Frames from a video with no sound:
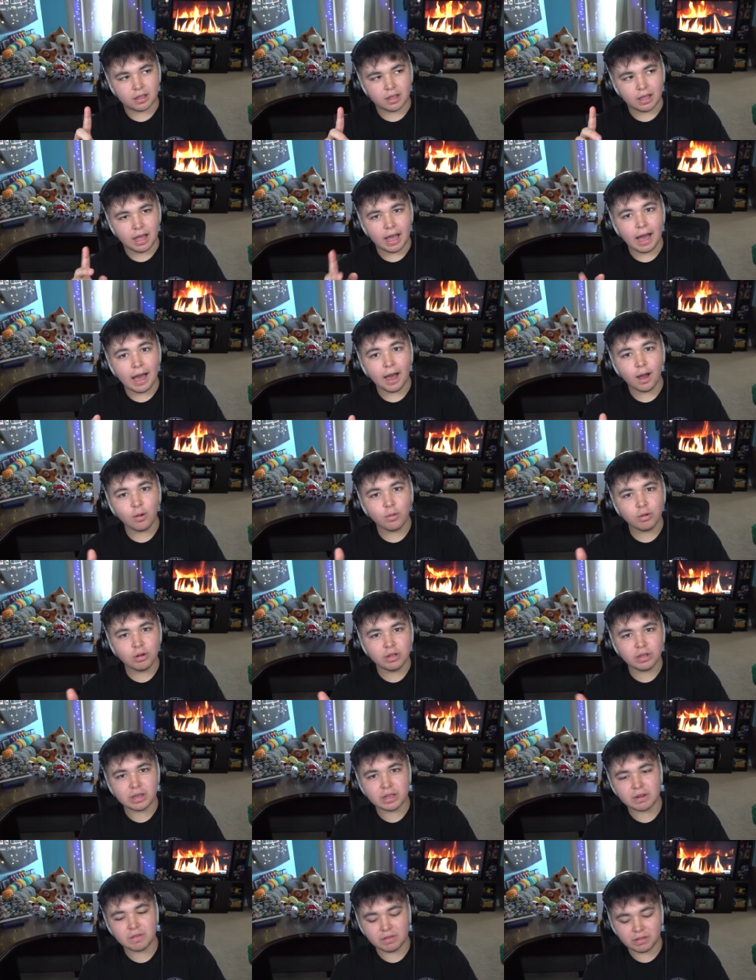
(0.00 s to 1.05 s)
how are you
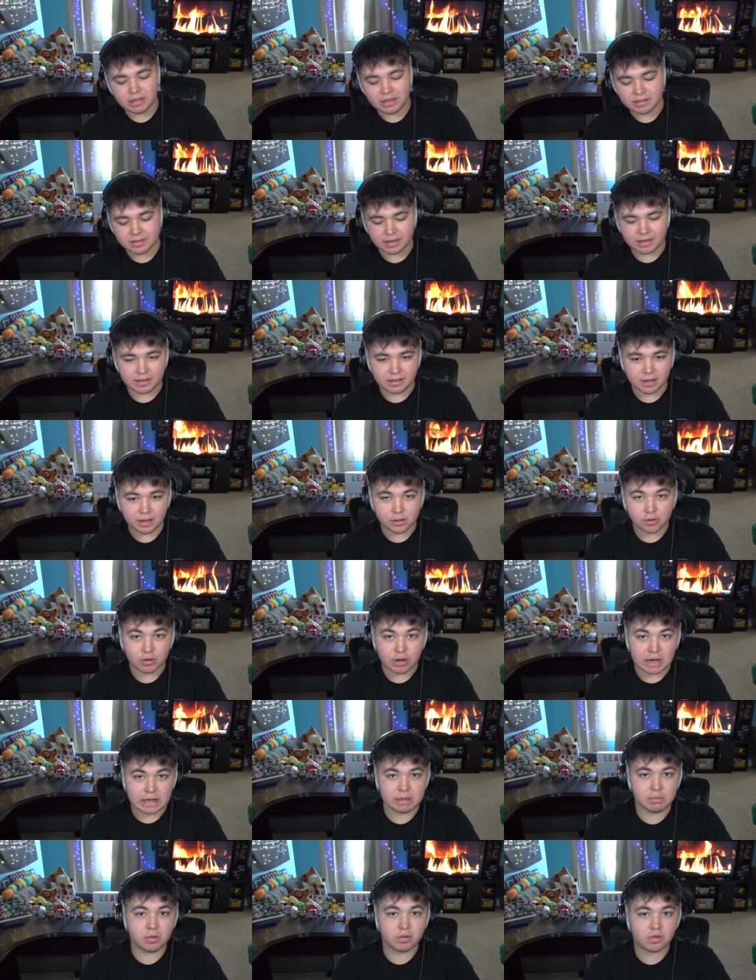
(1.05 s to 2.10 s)
going to release another
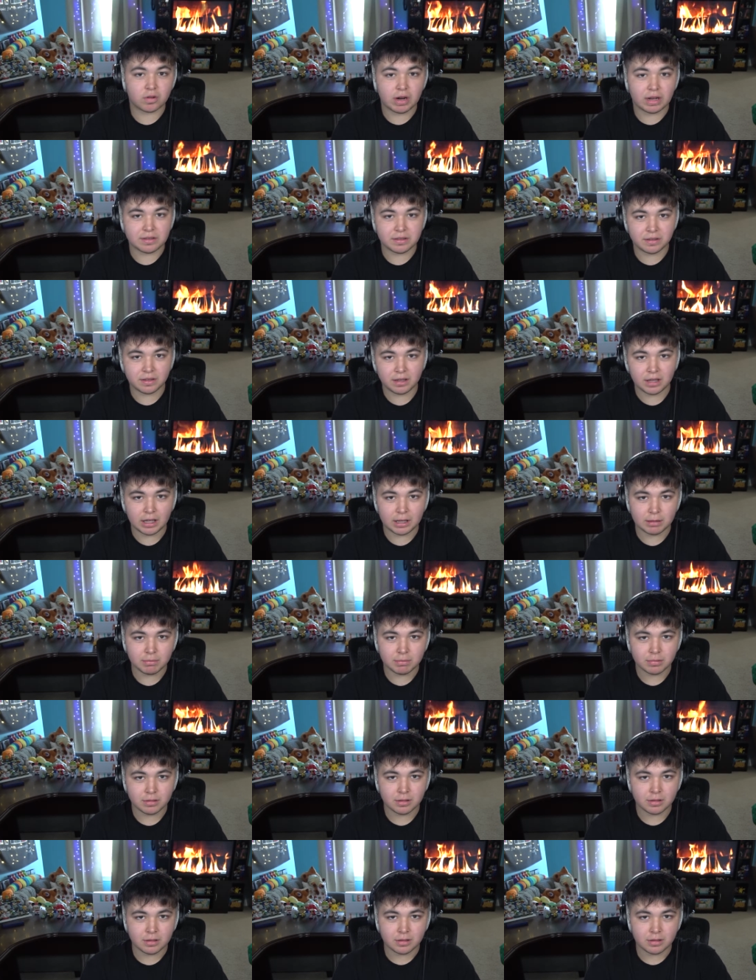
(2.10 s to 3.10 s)
Animal Crossing game